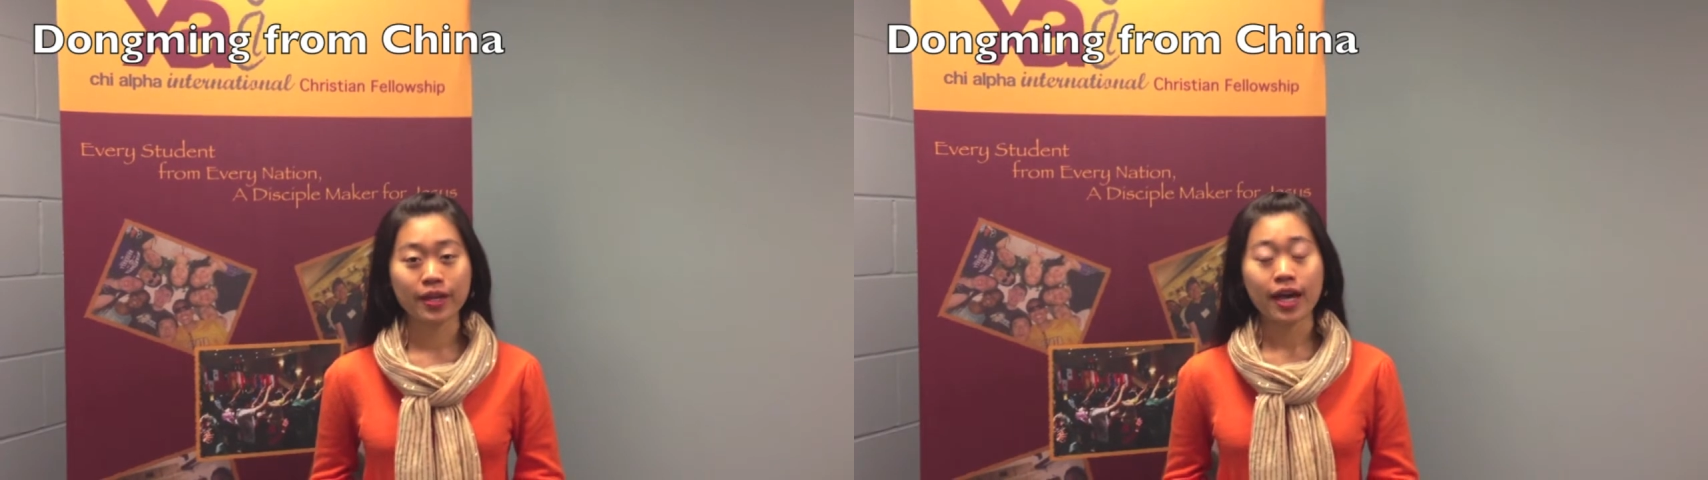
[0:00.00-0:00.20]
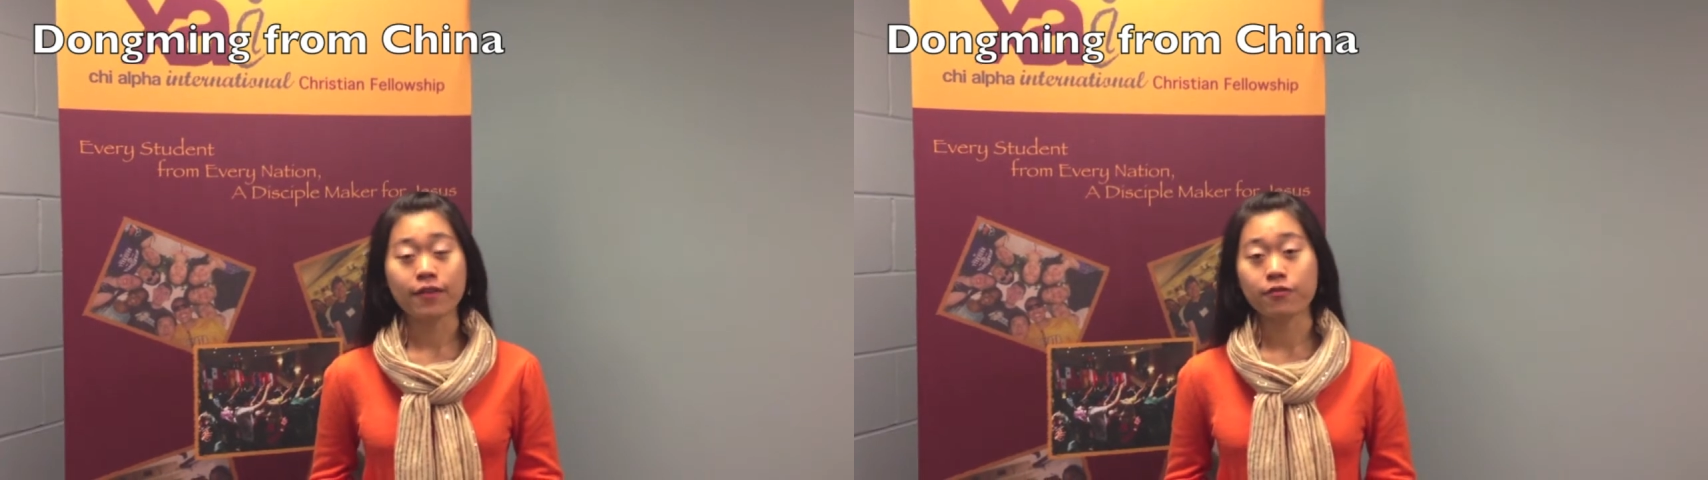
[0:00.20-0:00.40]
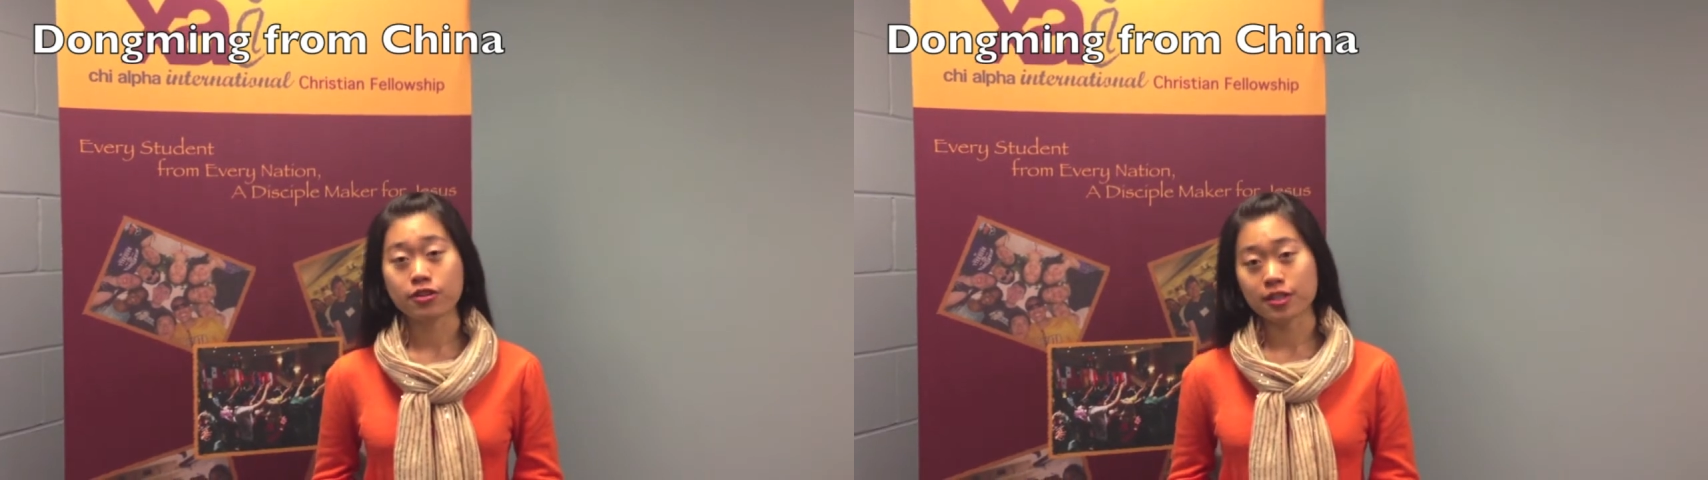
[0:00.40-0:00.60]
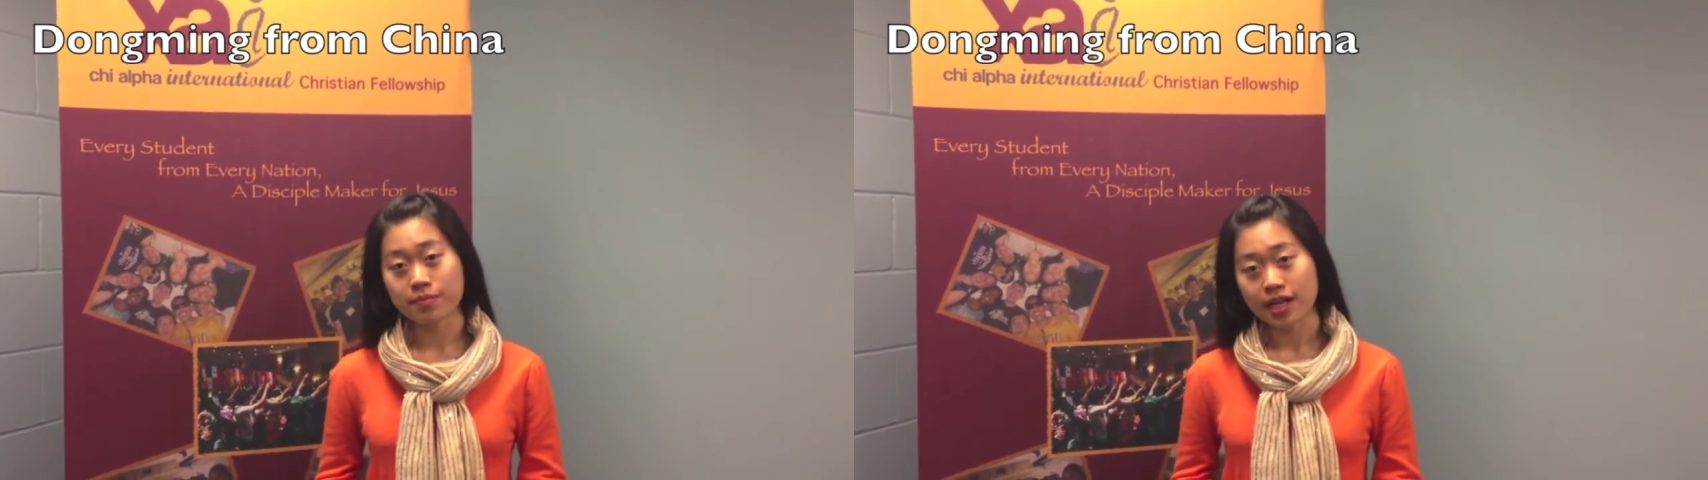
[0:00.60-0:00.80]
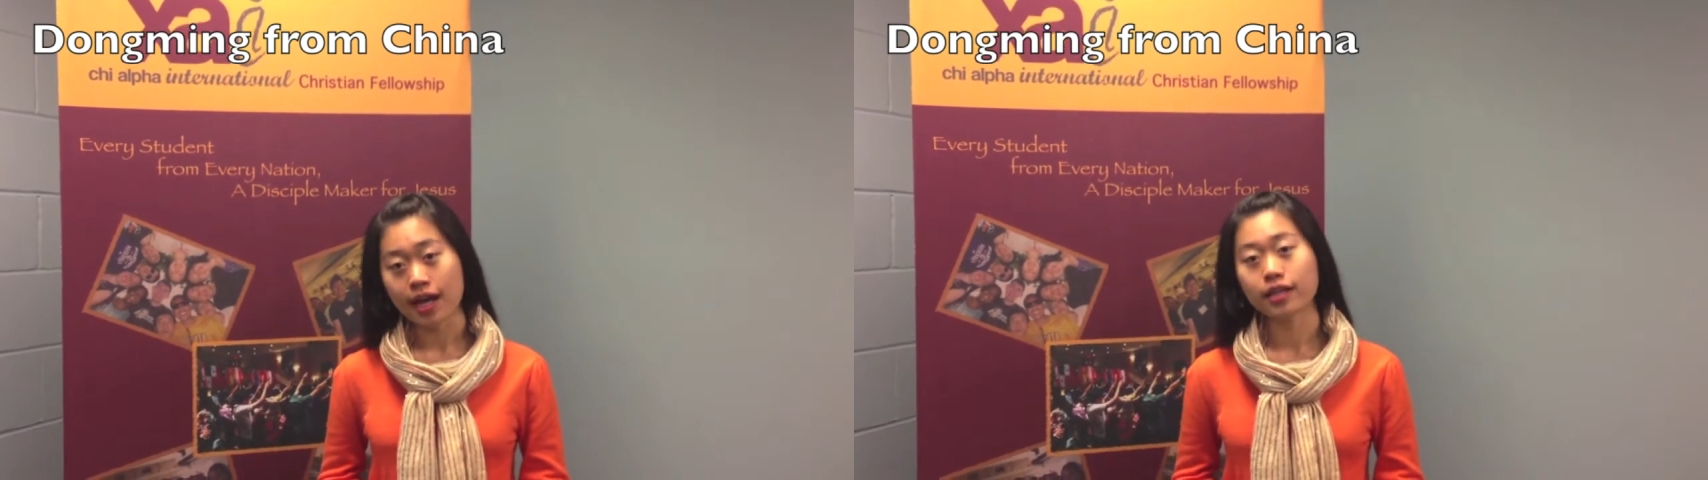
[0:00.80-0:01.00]
And for some
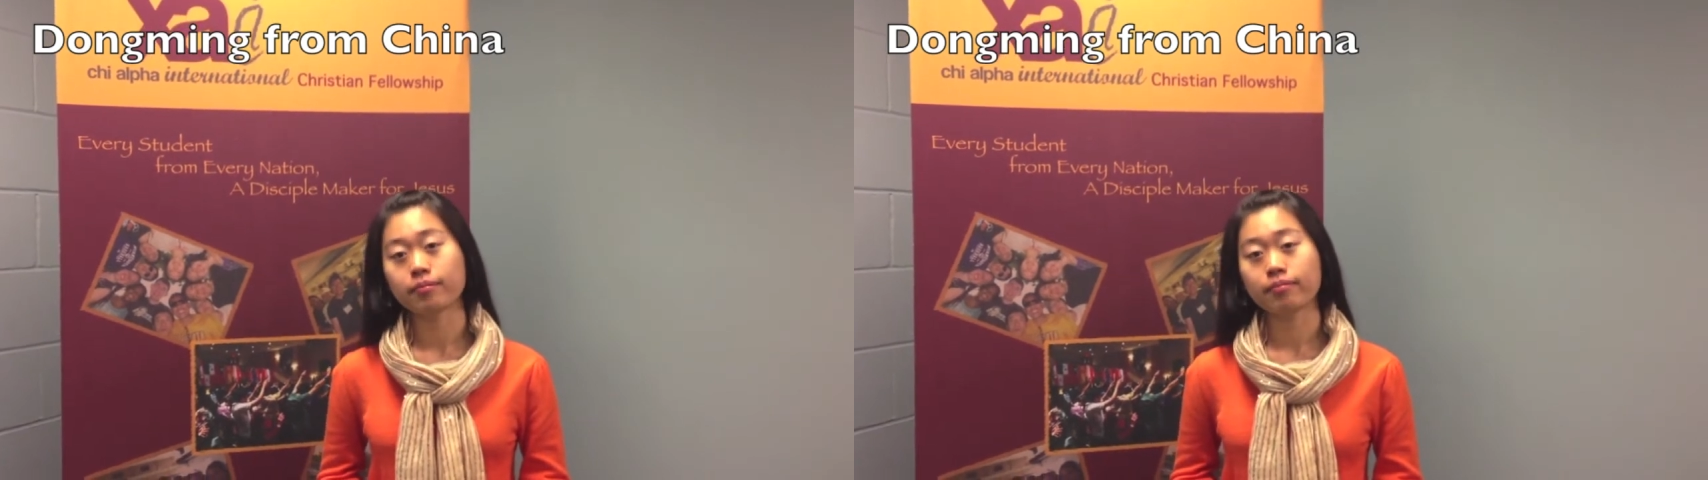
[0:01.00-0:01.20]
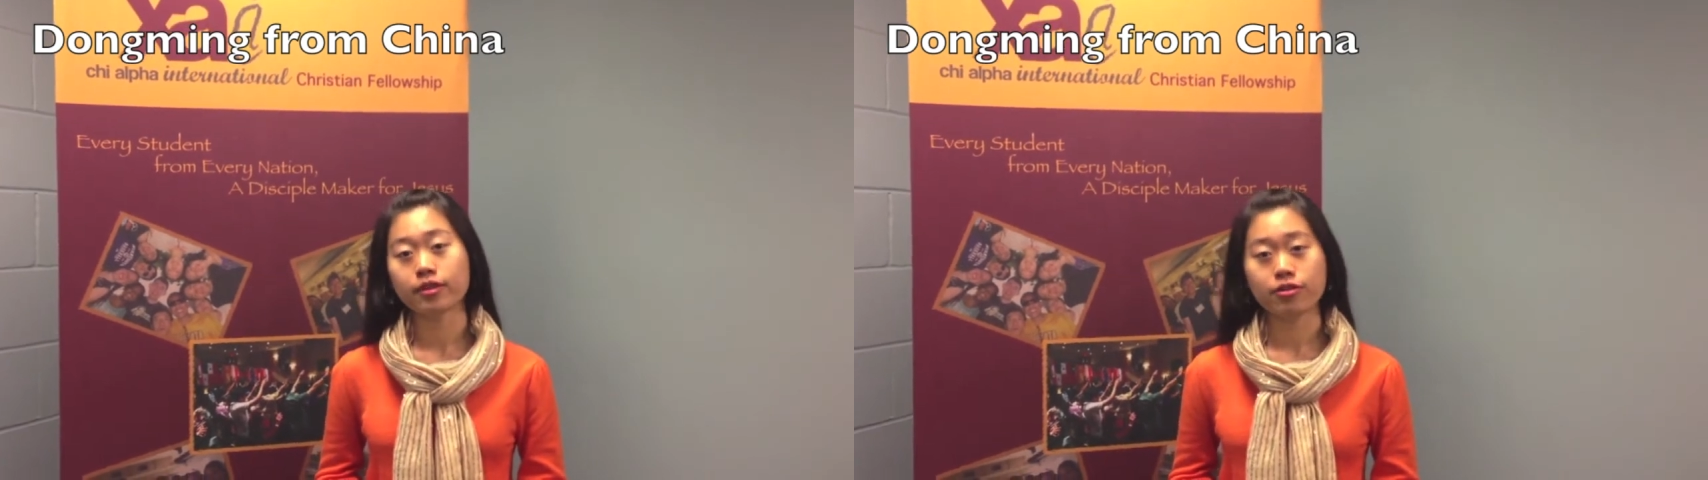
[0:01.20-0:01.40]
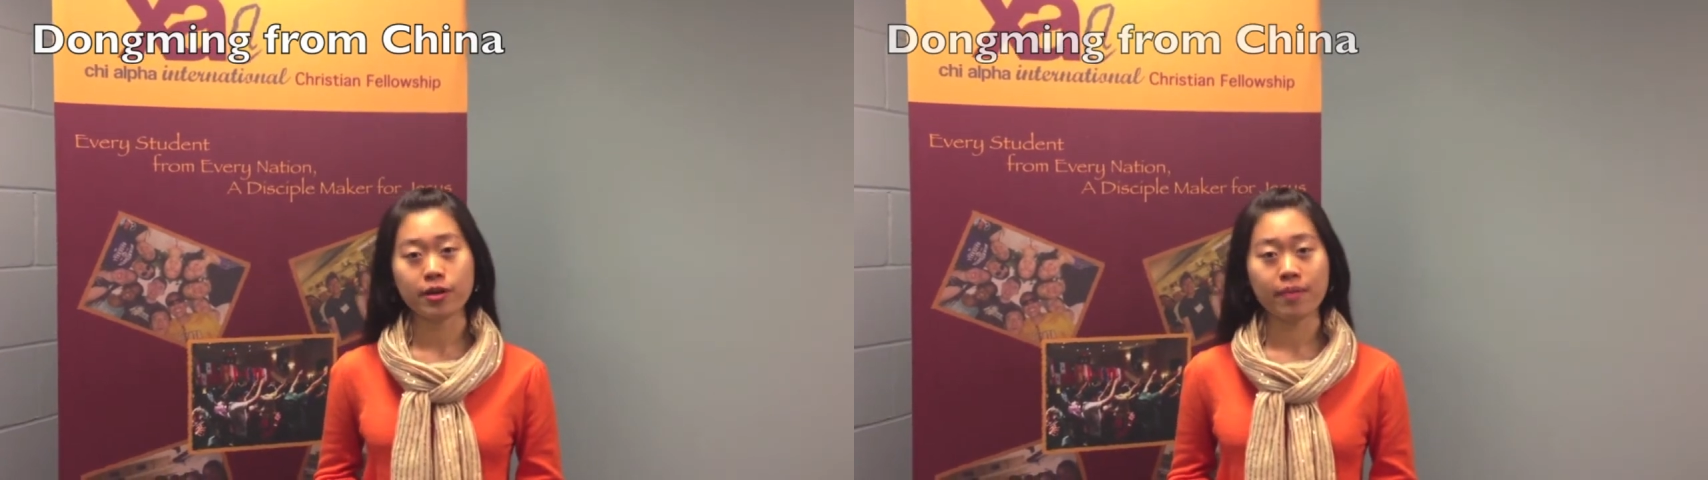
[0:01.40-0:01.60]
time during